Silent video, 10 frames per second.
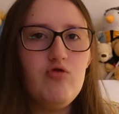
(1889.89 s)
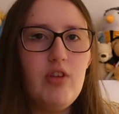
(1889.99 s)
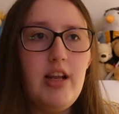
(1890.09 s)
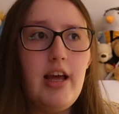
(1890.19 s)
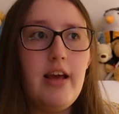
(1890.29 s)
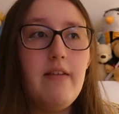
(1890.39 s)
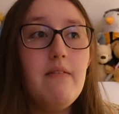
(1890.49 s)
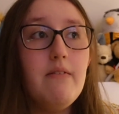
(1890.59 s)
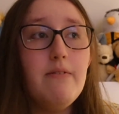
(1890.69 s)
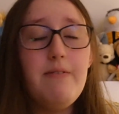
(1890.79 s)
reading
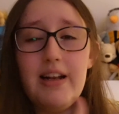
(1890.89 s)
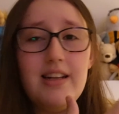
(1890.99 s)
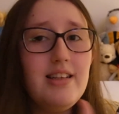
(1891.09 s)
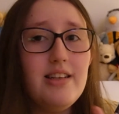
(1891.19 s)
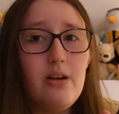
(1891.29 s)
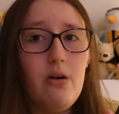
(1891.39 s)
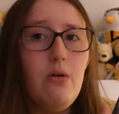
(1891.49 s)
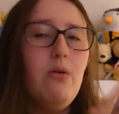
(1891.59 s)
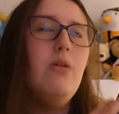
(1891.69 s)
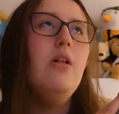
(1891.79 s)
fantasy as a whole,